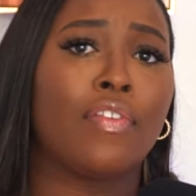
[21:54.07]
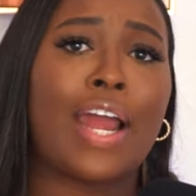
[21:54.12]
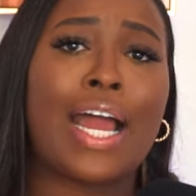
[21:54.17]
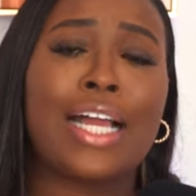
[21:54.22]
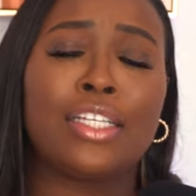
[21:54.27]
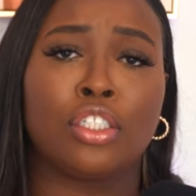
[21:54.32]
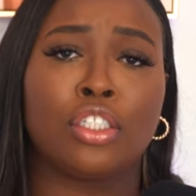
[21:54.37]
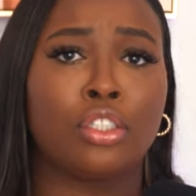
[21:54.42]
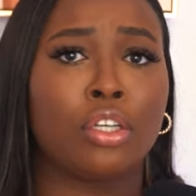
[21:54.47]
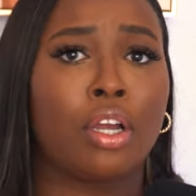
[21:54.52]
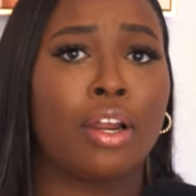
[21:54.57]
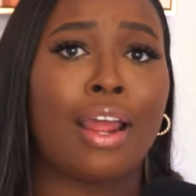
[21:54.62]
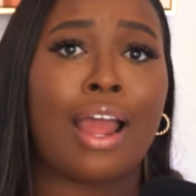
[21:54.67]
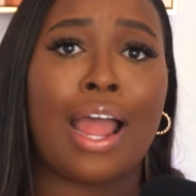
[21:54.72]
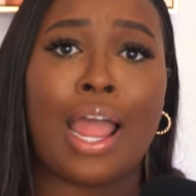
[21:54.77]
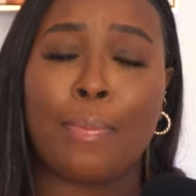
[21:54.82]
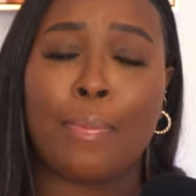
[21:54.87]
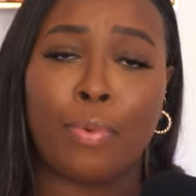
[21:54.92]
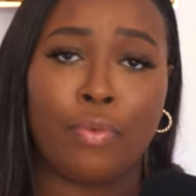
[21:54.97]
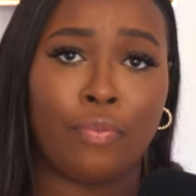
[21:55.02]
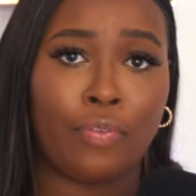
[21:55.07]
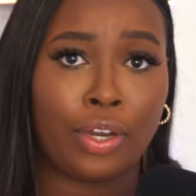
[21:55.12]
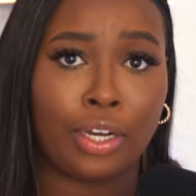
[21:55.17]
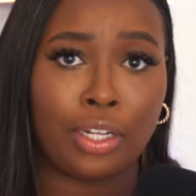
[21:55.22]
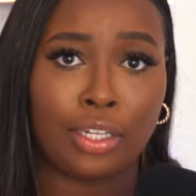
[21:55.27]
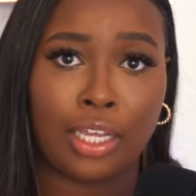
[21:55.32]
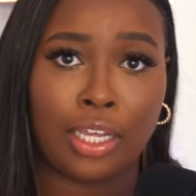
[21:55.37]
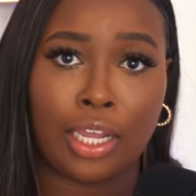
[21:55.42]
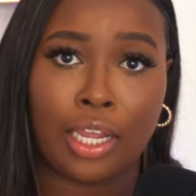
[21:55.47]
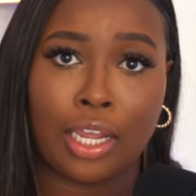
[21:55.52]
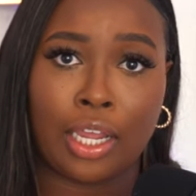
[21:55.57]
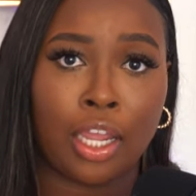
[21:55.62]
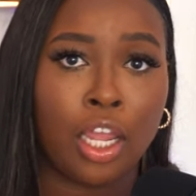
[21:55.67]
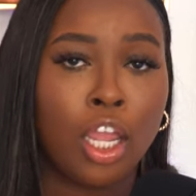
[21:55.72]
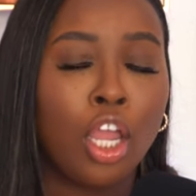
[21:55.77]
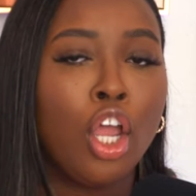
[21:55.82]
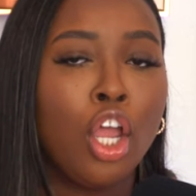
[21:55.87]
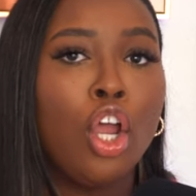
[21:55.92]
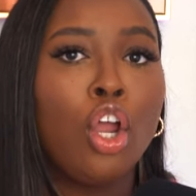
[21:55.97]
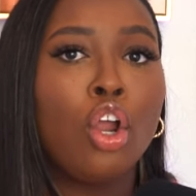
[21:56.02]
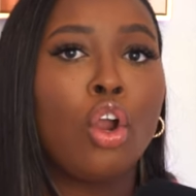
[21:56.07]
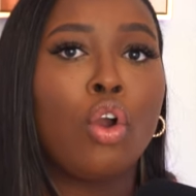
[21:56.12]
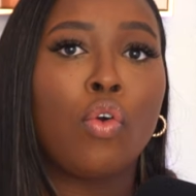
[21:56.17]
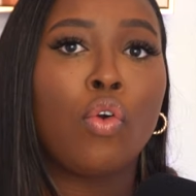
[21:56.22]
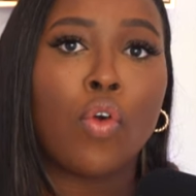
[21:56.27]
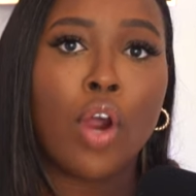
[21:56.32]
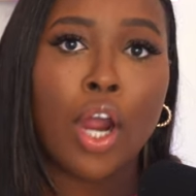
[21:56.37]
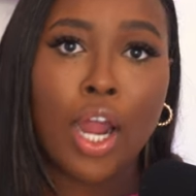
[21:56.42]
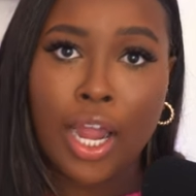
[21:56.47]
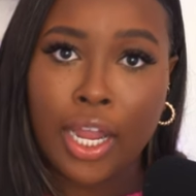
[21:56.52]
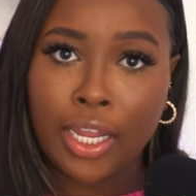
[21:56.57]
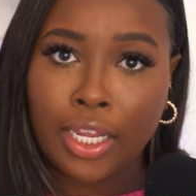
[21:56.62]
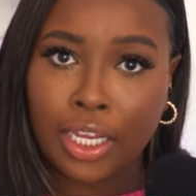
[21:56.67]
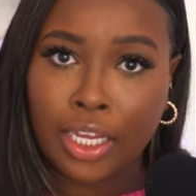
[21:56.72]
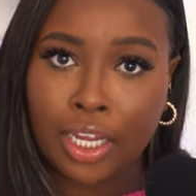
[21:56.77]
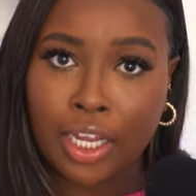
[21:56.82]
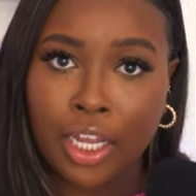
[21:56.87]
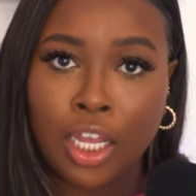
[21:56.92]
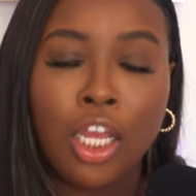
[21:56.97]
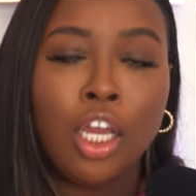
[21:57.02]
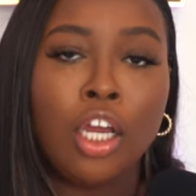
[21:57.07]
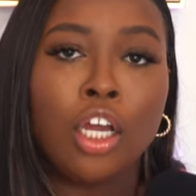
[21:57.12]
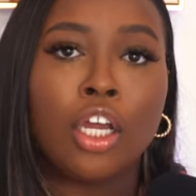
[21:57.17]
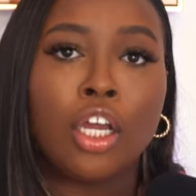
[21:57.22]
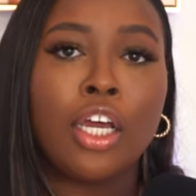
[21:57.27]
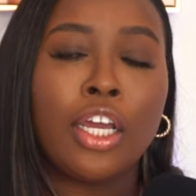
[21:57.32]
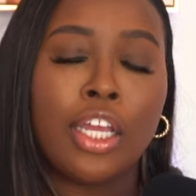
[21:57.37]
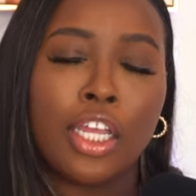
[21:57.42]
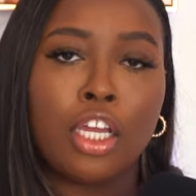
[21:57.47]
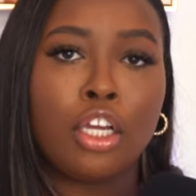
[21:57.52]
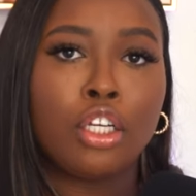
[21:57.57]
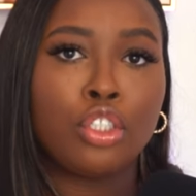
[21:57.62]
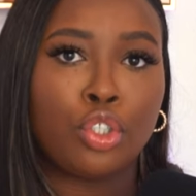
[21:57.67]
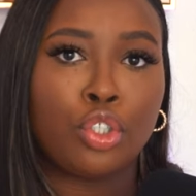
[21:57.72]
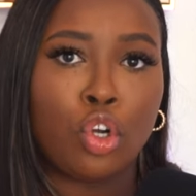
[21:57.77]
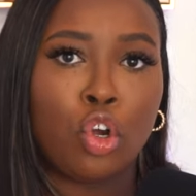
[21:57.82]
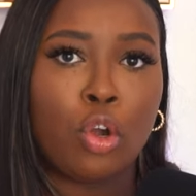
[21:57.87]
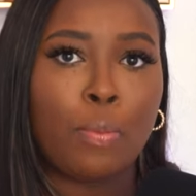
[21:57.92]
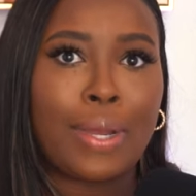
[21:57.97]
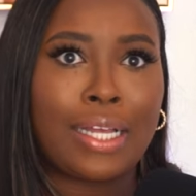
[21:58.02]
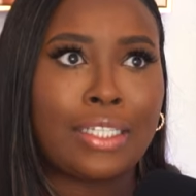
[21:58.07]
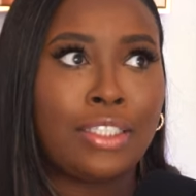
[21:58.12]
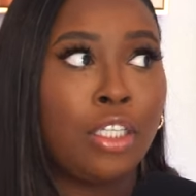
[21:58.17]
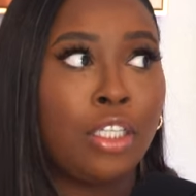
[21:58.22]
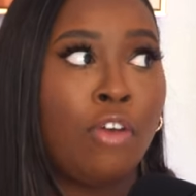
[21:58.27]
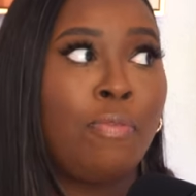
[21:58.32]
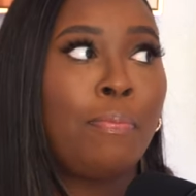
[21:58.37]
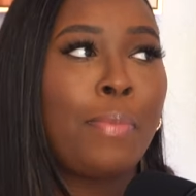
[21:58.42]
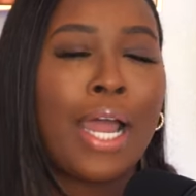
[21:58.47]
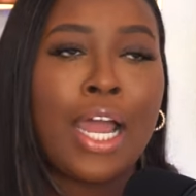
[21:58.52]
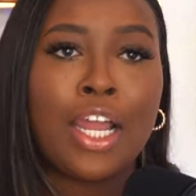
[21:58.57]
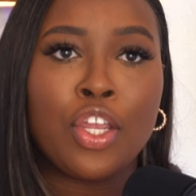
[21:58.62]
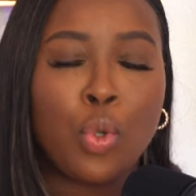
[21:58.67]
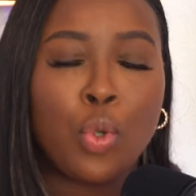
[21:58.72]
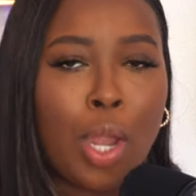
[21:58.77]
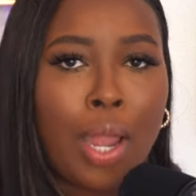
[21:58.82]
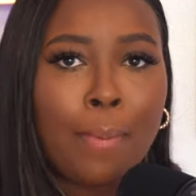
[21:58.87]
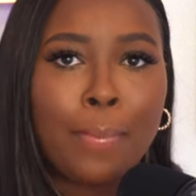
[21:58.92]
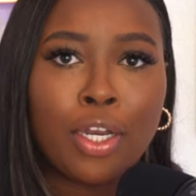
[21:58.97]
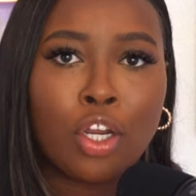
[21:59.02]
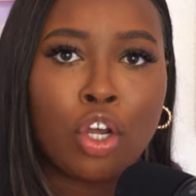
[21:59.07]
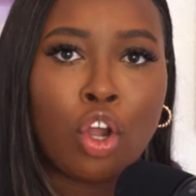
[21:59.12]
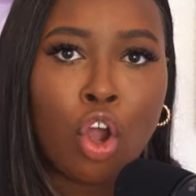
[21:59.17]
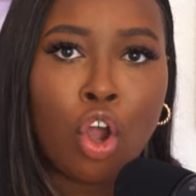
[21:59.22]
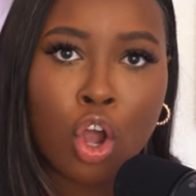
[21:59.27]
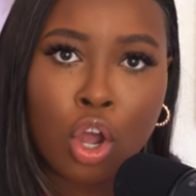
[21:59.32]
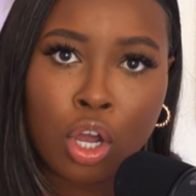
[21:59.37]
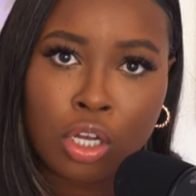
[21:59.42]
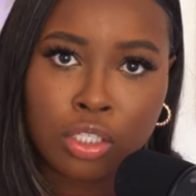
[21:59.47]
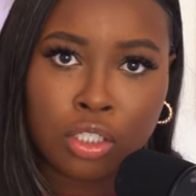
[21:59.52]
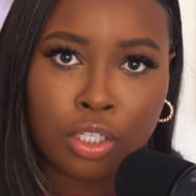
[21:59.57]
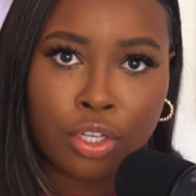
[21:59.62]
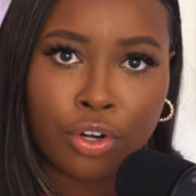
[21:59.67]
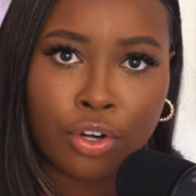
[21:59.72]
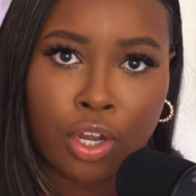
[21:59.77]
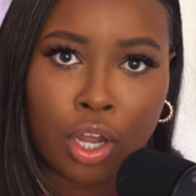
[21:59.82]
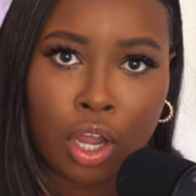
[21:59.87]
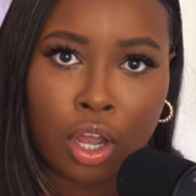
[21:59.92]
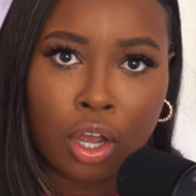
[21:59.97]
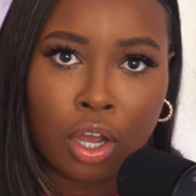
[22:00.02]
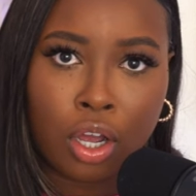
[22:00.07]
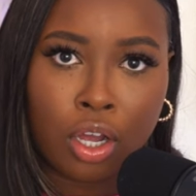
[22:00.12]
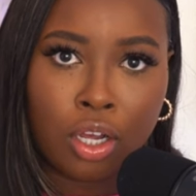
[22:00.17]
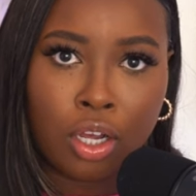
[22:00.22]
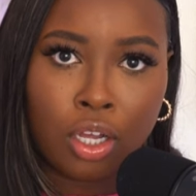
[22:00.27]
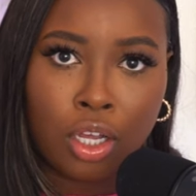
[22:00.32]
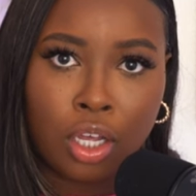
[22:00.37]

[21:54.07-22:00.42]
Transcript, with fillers: I just started hyperventilating, crying, couldn't control myself. Mind you, I'm in a call center, y'all.